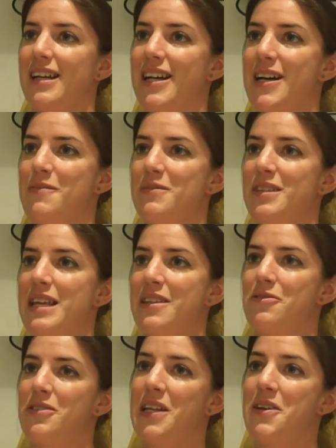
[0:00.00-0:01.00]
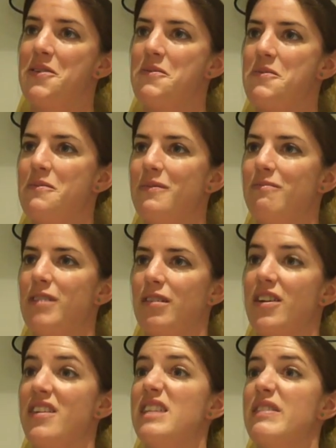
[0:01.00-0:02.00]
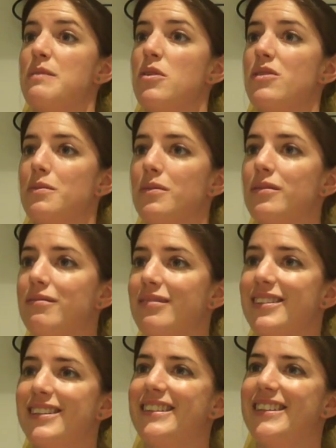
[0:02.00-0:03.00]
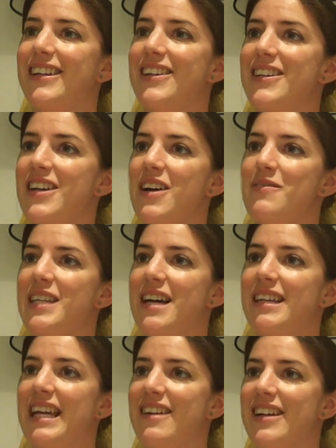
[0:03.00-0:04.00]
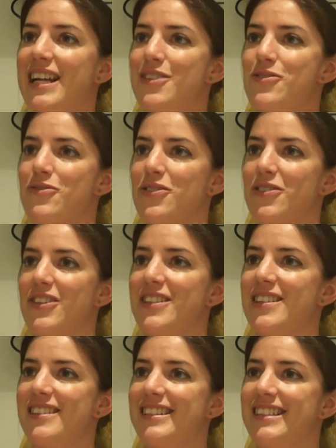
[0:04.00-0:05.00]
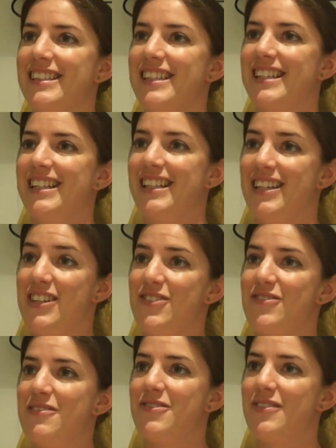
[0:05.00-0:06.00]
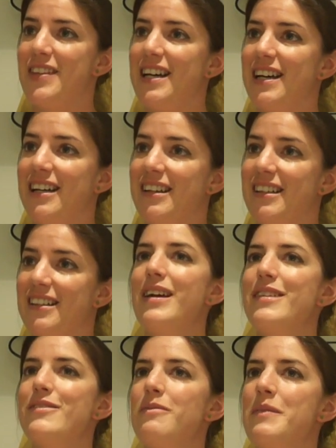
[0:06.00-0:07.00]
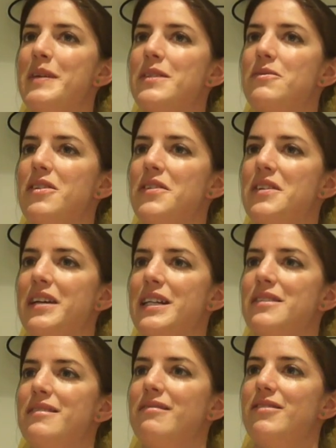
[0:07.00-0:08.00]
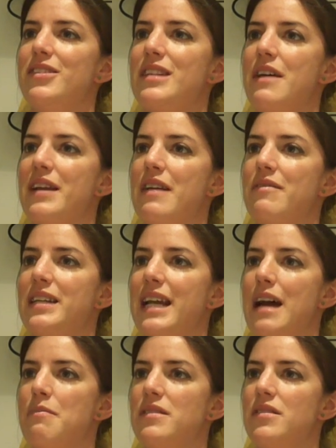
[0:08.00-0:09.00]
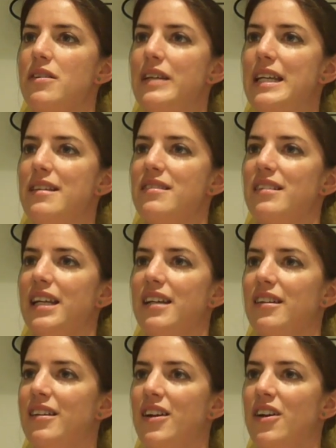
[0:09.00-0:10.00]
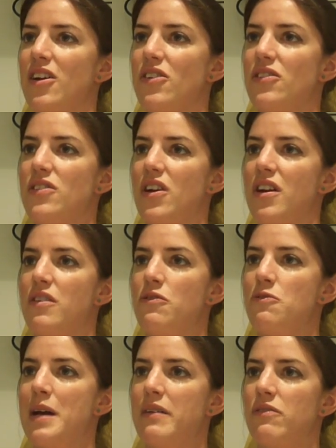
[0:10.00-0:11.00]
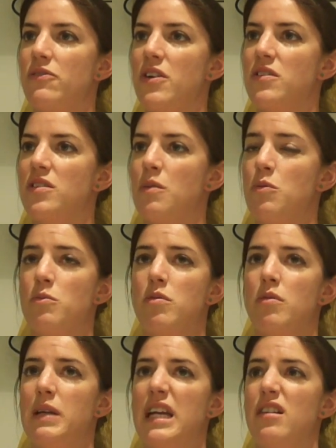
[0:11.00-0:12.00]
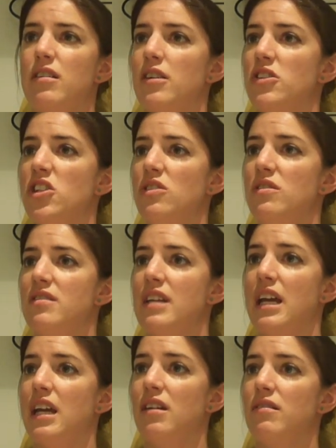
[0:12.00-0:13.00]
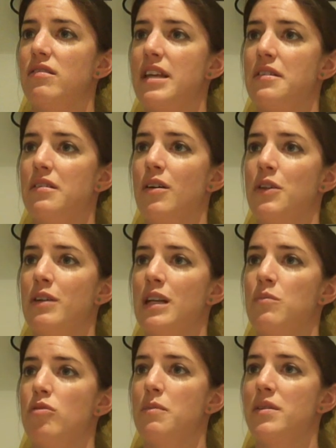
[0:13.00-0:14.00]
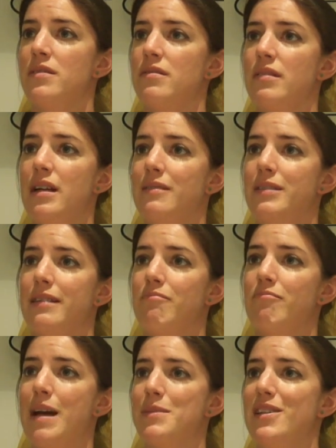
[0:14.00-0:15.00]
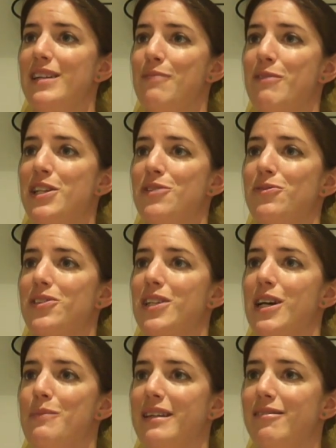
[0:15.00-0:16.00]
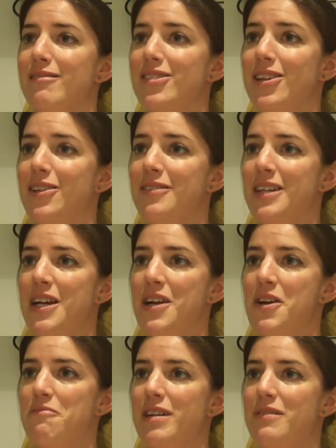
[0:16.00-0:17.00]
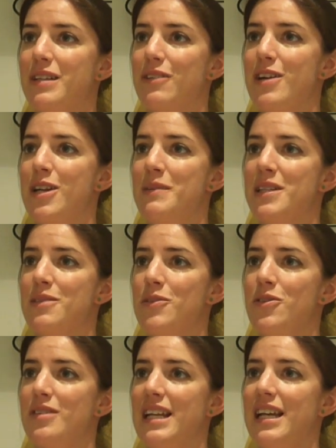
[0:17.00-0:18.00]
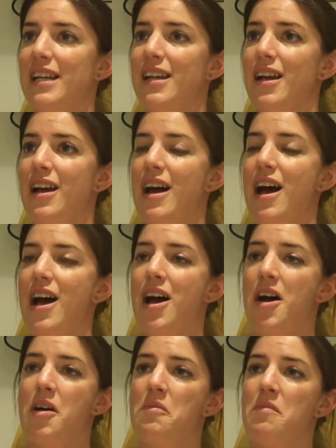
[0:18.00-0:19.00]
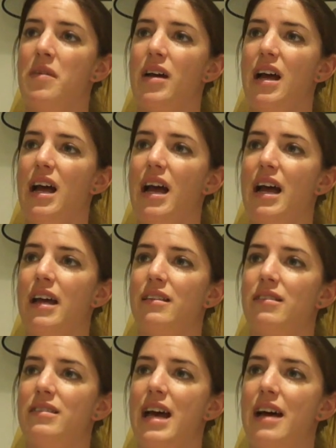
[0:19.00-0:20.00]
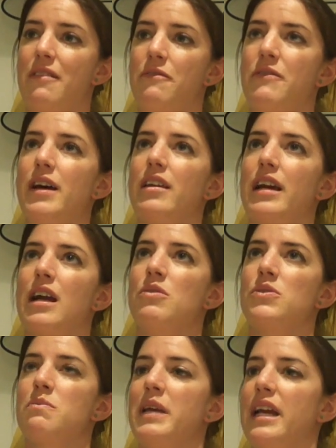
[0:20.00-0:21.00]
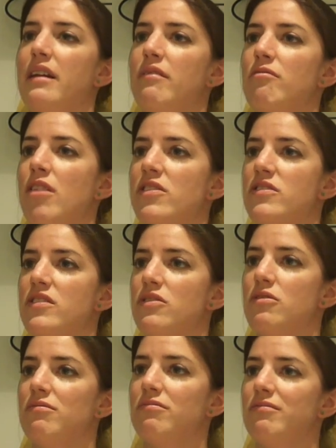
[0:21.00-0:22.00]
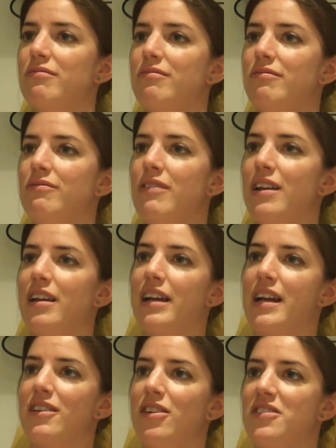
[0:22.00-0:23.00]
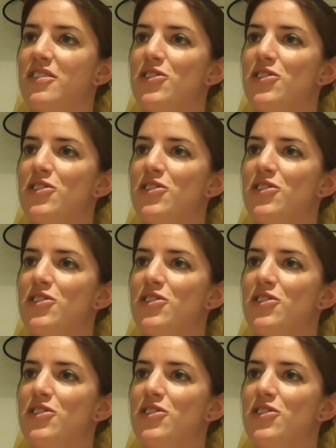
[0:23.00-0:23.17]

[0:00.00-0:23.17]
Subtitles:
So then thought, you know, well, go and see if it's possible. So come down here and get talked through it, and all went from there. It's rather nice just having everything happen so easily. So from having phoned up on probably a Tuesday, said, are there any appointments? I said, absolutely, when do you want to come in? So went incredibly smoothly, and felt like I wasn't being rushed at all. Felt like I could ask